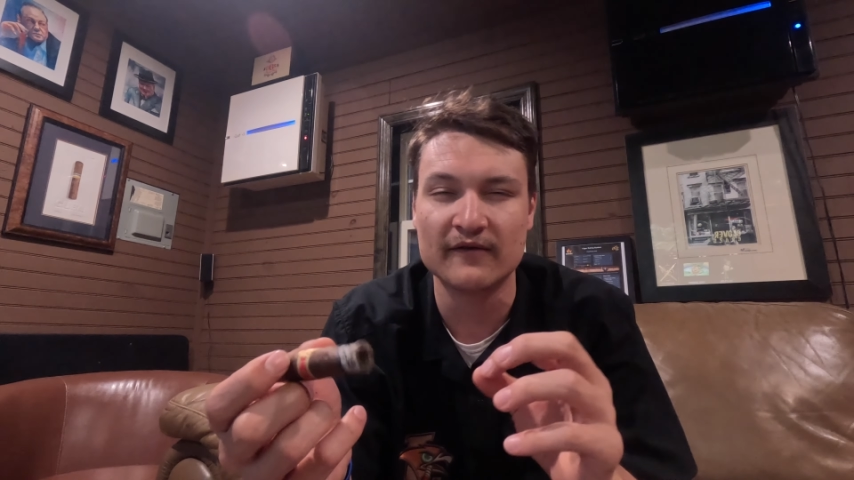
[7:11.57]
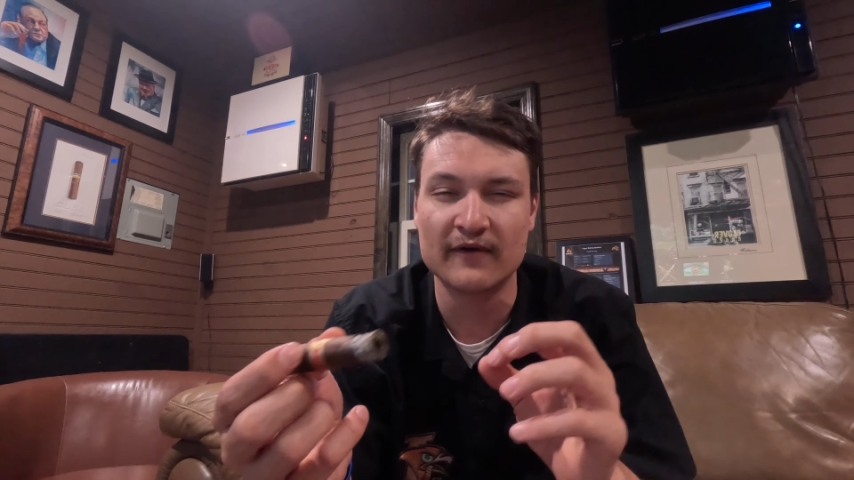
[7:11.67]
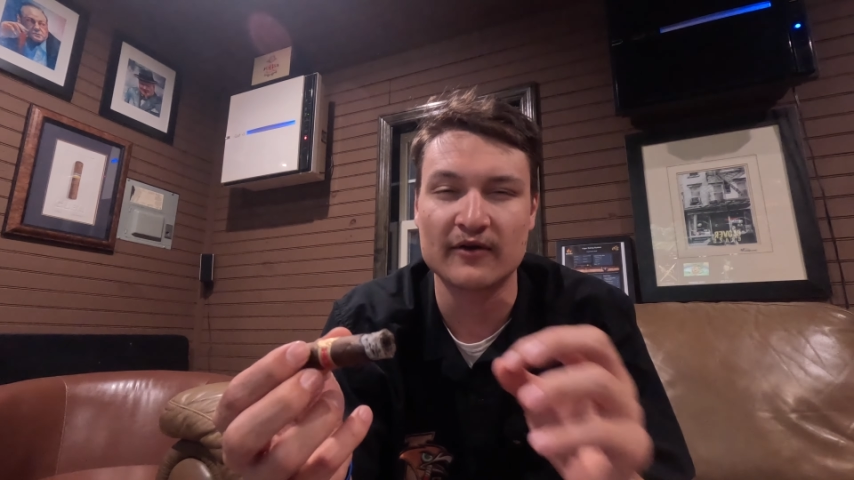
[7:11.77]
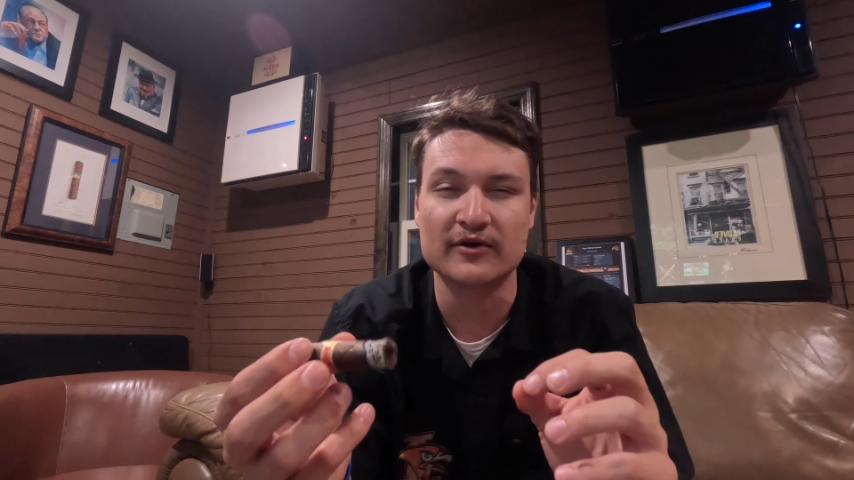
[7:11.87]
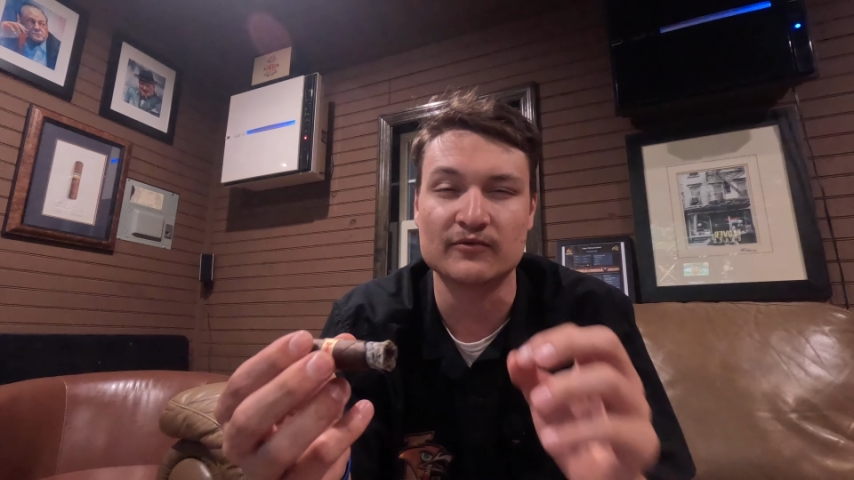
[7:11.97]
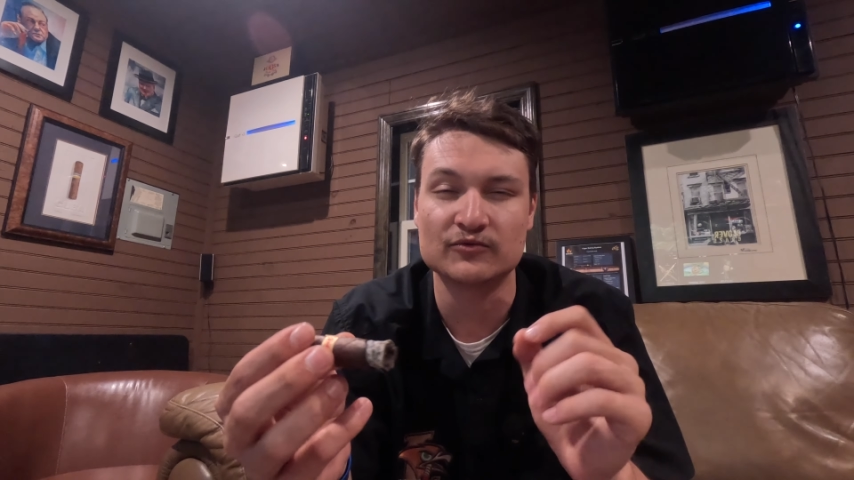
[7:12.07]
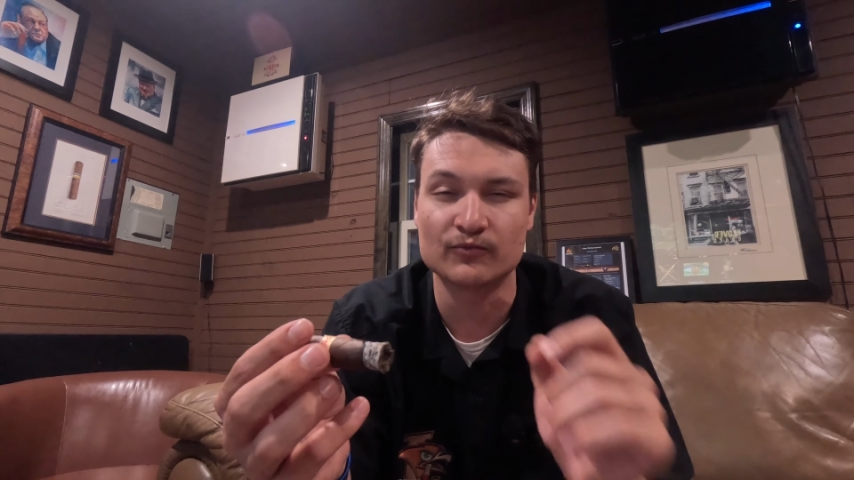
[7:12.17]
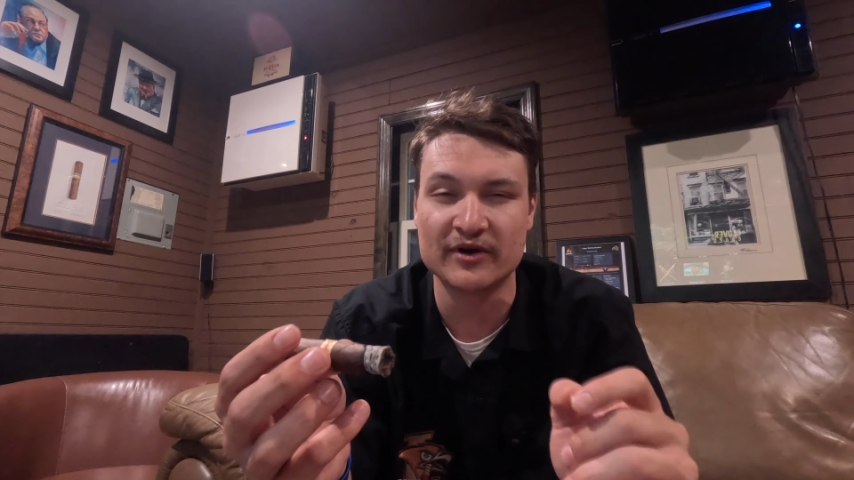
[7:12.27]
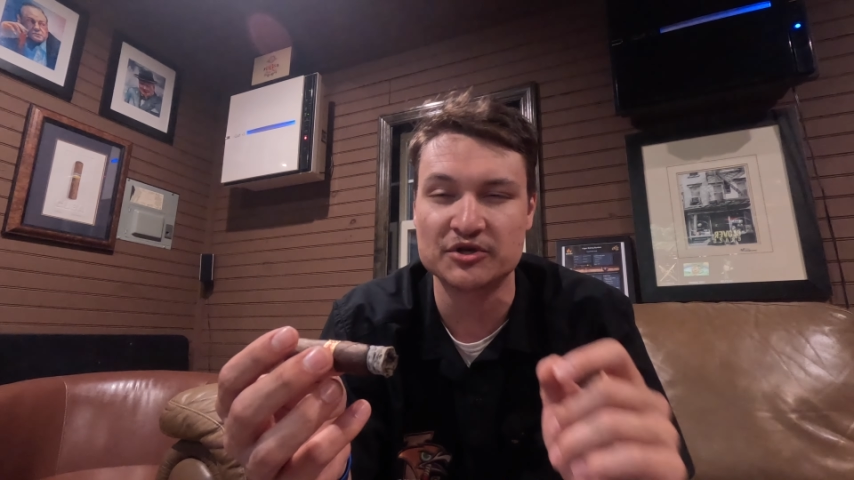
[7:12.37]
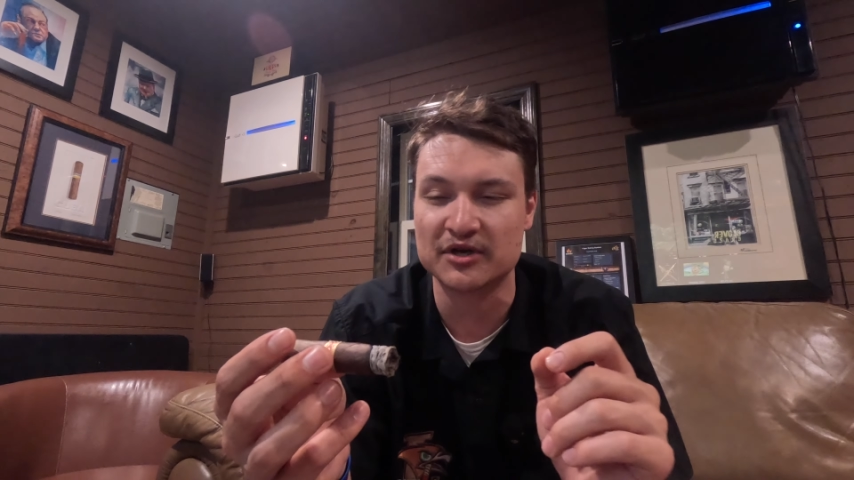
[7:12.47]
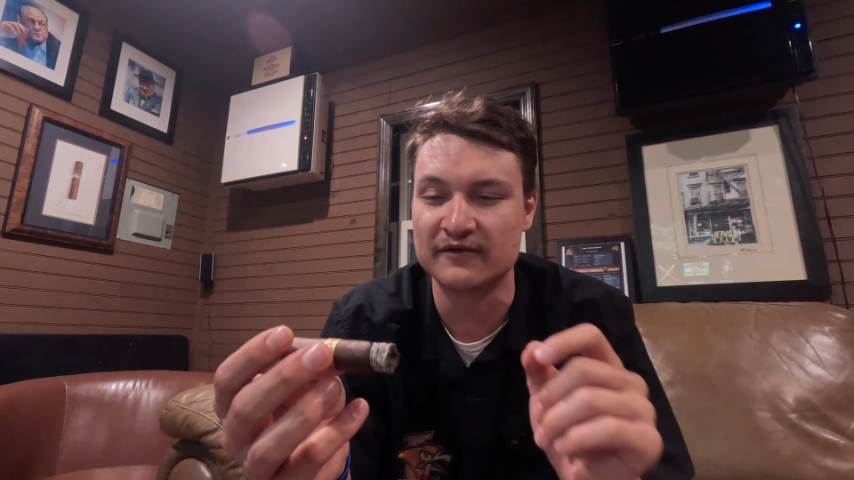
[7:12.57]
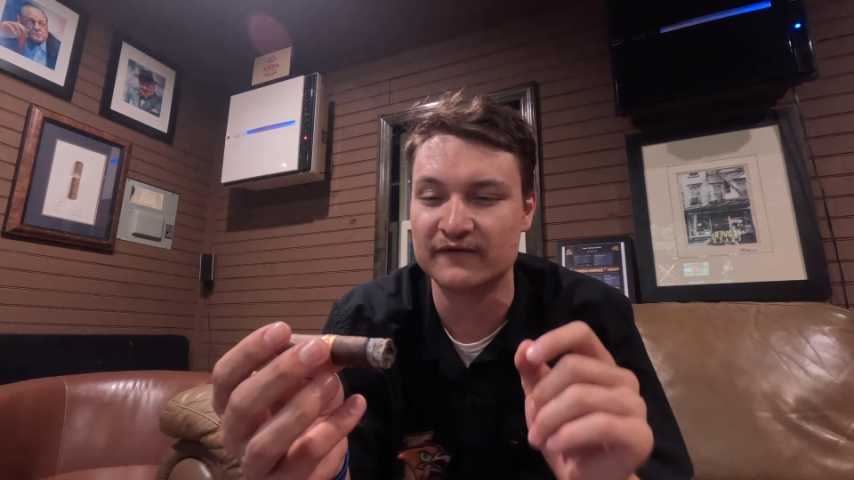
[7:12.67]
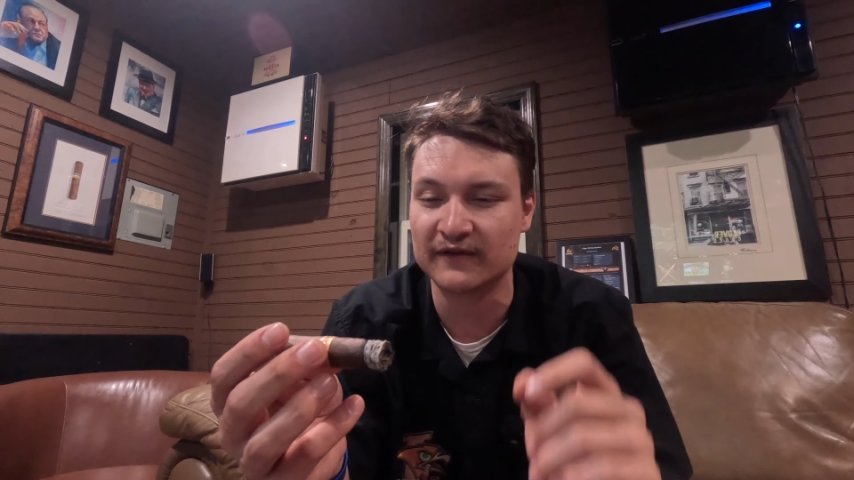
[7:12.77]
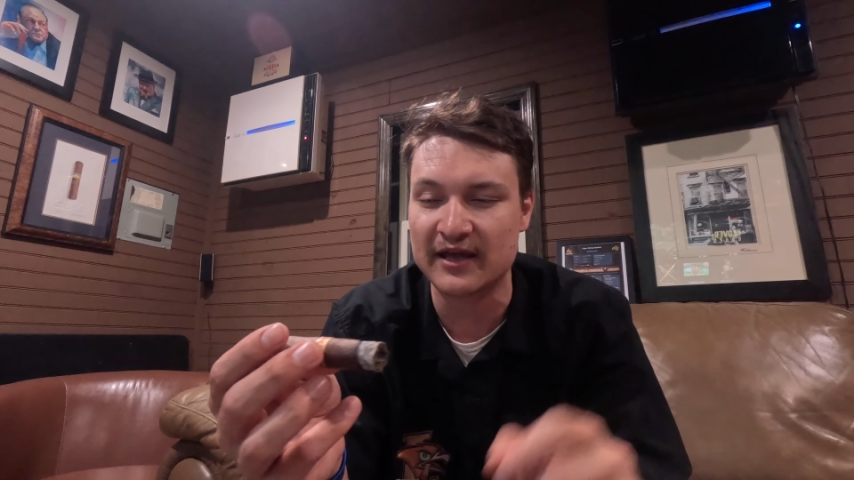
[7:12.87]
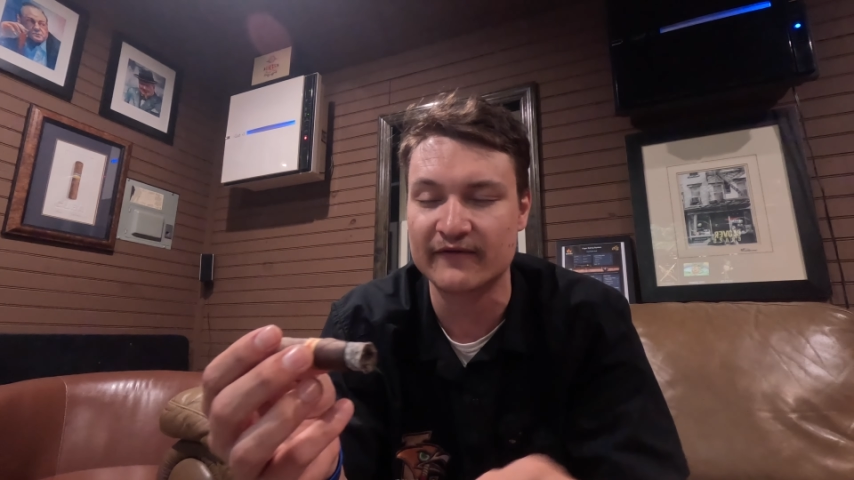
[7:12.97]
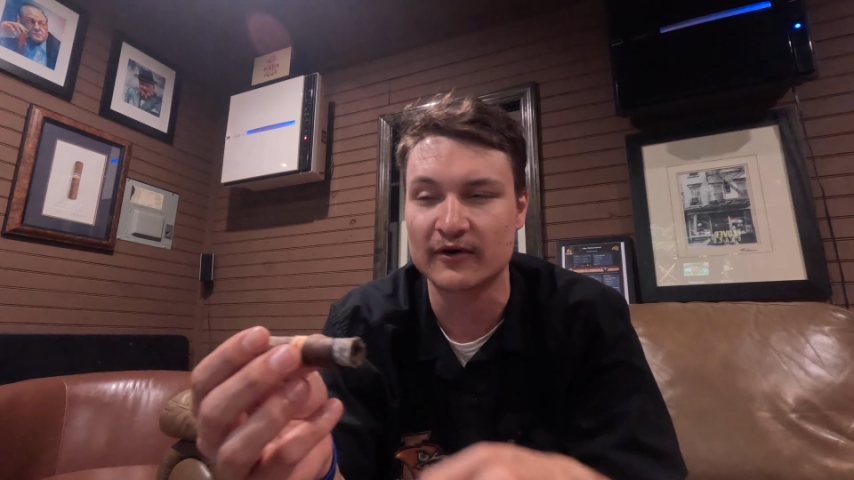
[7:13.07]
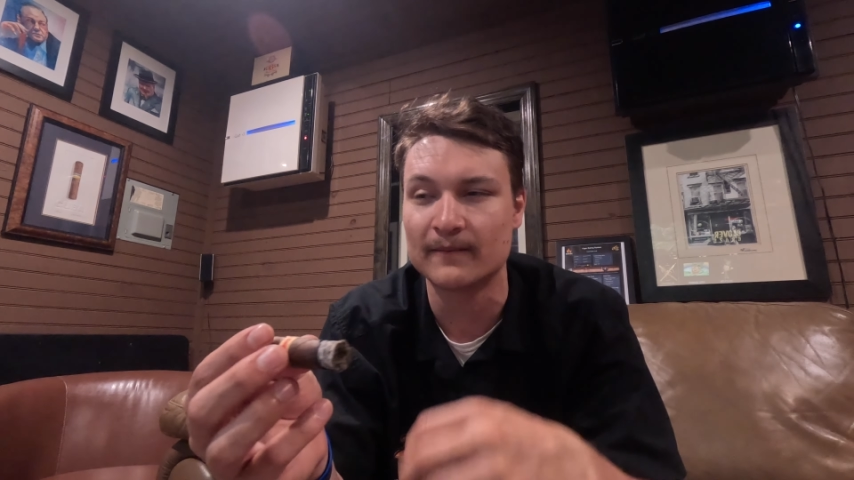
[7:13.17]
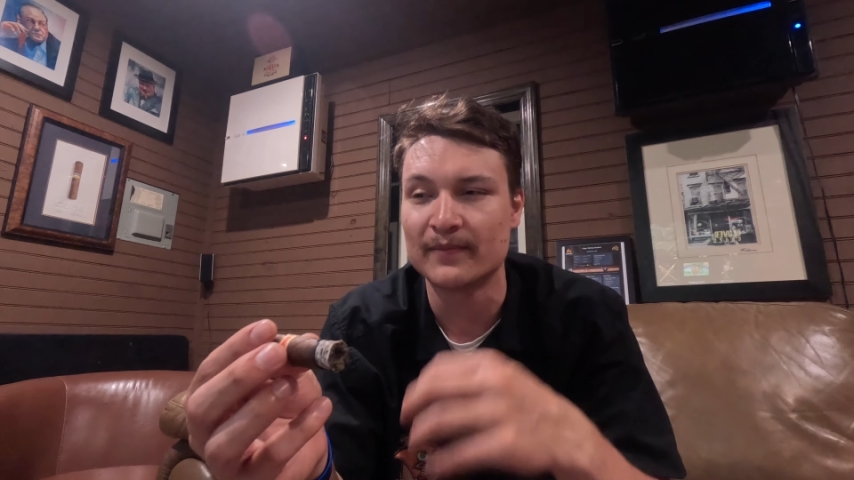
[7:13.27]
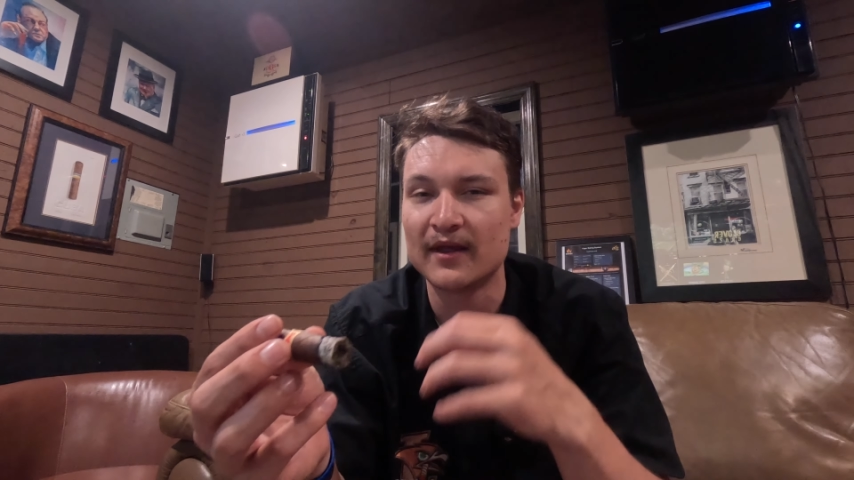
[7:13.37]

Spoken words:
very rich in flavor.